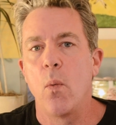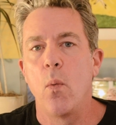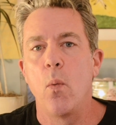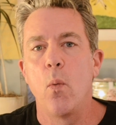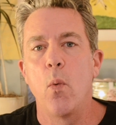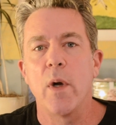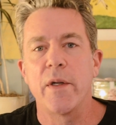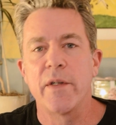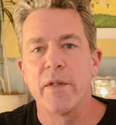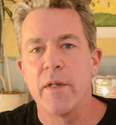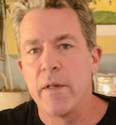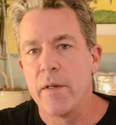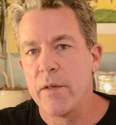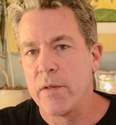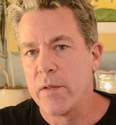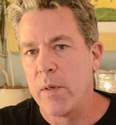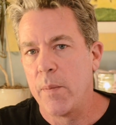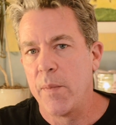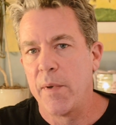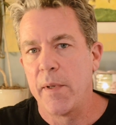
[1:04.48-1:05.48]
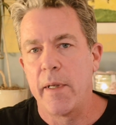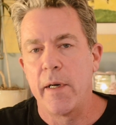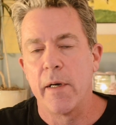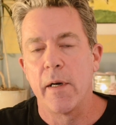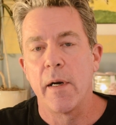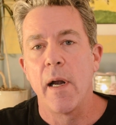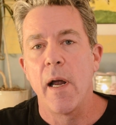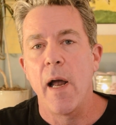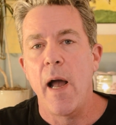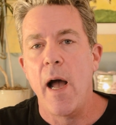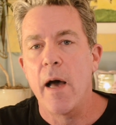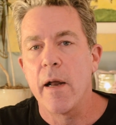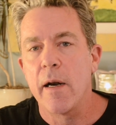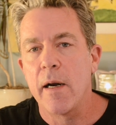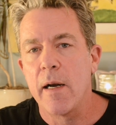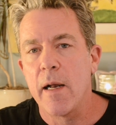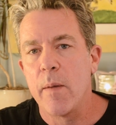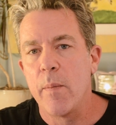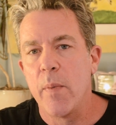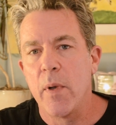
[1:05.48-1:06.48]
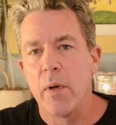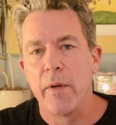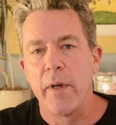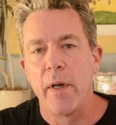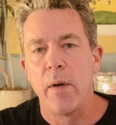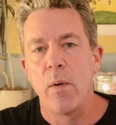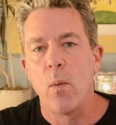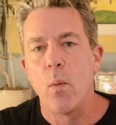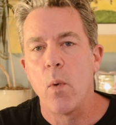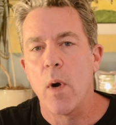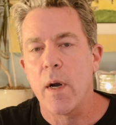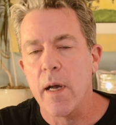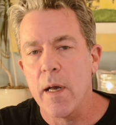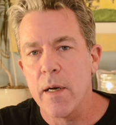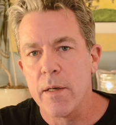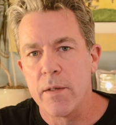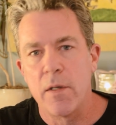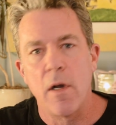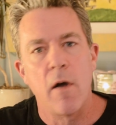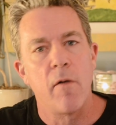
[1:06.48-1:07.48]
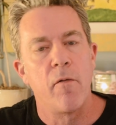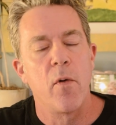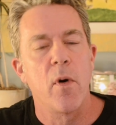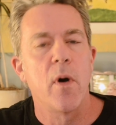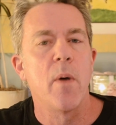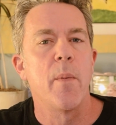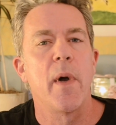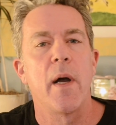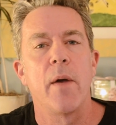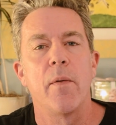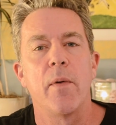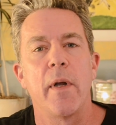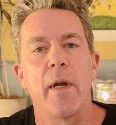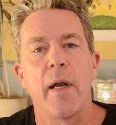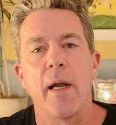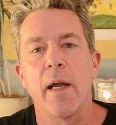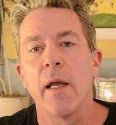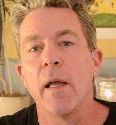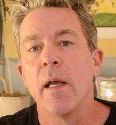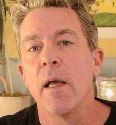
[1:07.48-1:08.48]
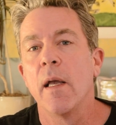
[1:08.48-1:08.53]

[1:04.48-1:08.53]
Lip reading: What's in the simulator? How did I build it? What kind of software am I running?